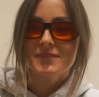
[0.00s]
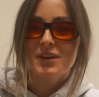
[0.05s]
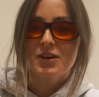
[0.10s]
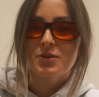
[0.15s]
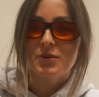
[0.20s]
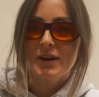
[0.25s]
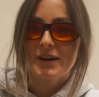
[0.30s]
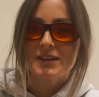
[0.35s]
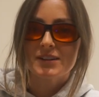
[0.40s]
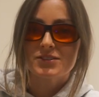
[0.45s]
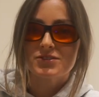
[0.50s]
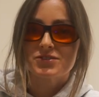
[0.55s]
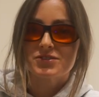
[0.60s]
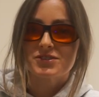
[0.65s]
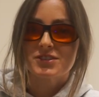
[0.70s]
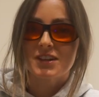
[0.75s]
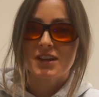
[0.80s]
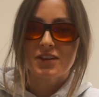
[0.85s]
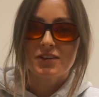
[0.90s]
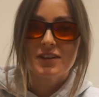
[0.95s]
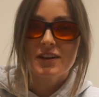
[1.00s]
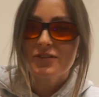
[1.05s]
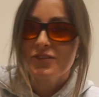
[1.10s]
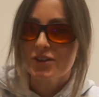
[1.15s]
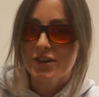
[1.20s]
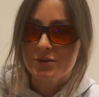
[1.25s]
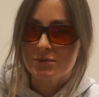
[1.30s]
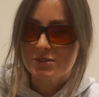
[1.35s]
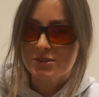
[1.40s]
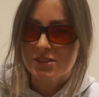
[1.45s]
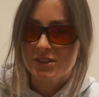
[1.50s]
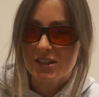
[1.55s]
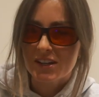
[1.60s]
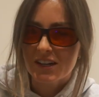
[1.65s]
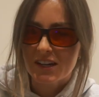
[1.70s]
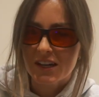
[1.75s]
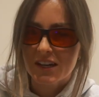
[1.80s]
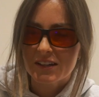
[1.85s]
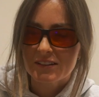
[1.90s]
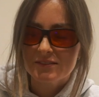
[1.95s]
Quite interesting. You never know what you're
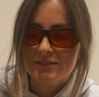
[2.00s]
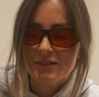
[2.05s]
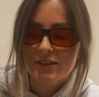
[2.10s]
gonna get.